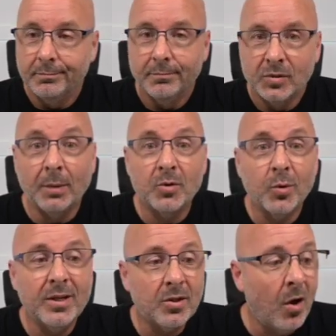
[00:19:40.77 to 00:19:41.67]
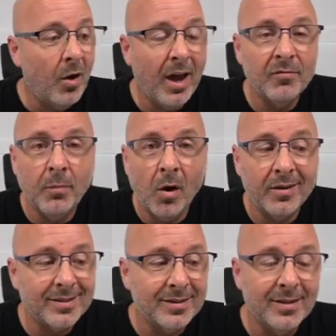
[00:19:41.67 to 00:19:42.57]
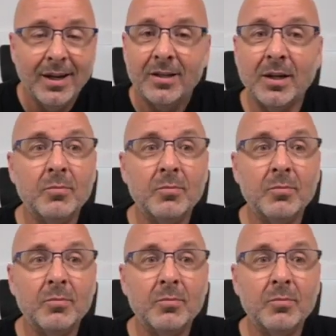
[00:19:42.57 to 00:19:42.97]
Some trees all have moss and some